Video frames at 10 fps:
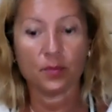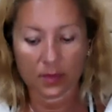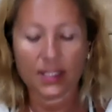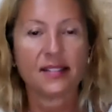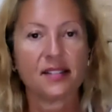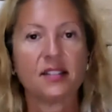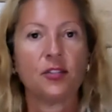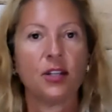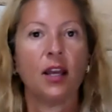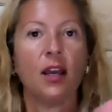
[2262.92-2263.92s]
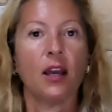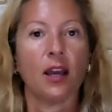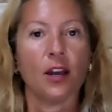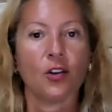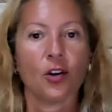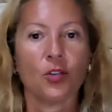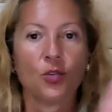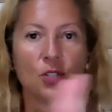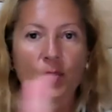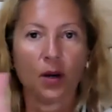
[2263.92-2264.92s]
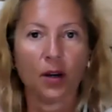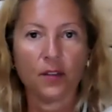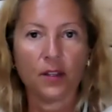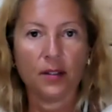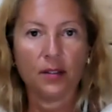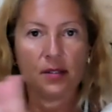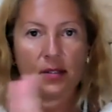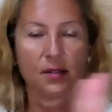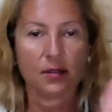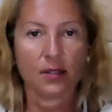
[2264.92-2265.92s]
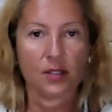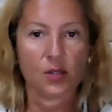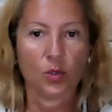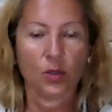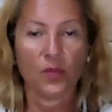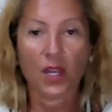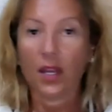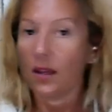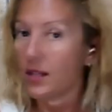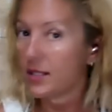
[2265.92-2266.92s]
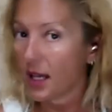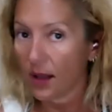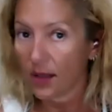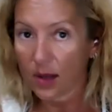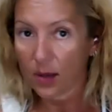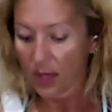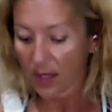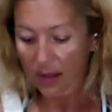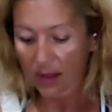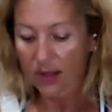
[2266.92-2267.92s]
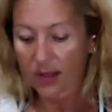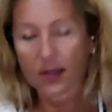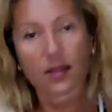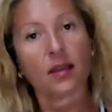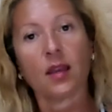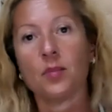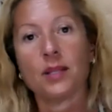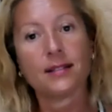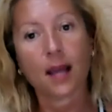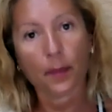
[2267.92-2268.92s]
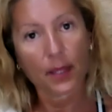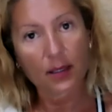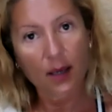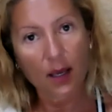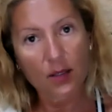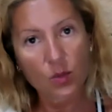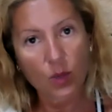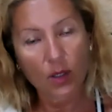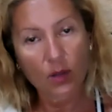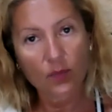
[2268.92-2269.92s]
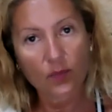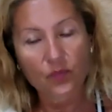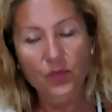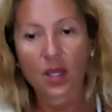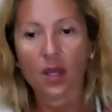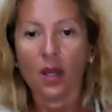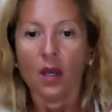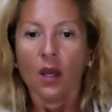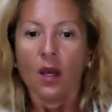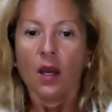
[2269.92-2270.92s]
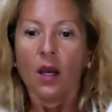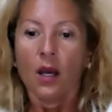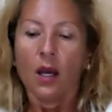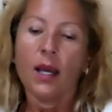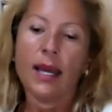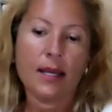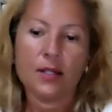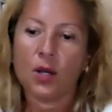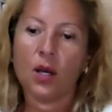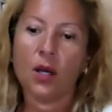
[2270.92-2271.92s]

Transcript: necessary, and I use my fingers as well. There's other methods. It can be tapping as well. And